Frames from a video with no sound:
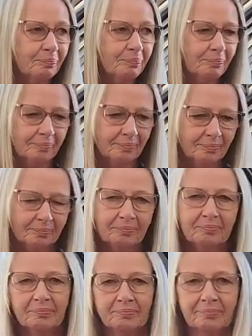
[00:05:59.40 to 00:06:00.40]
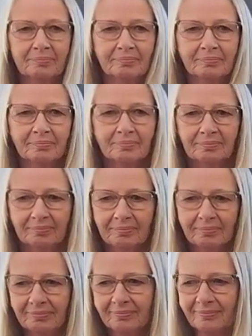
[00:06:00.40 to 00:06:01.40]

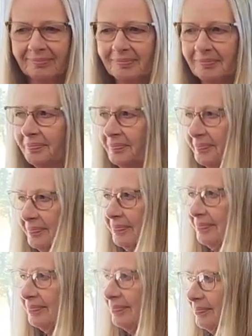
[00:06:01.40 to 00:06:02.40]
(not speaking)